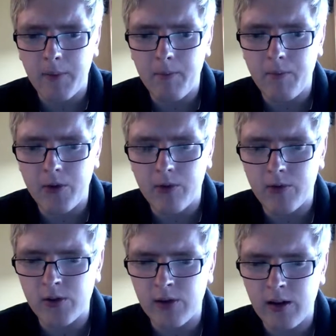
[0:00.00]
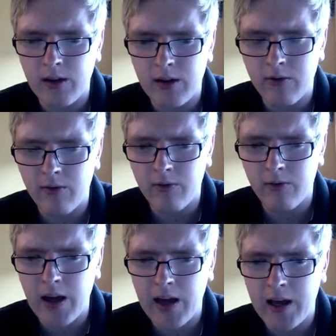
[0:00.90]
There was only
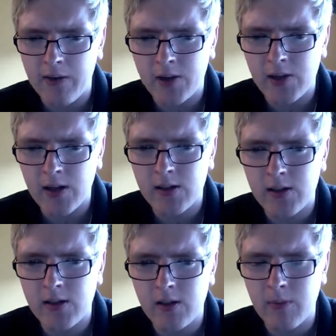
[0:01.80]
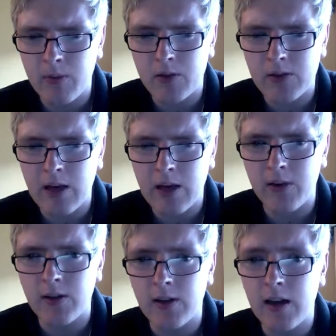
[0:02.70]
5 or 6 members of staff in
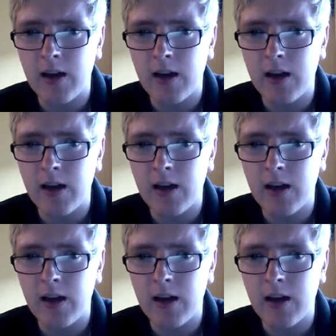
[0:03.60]
today,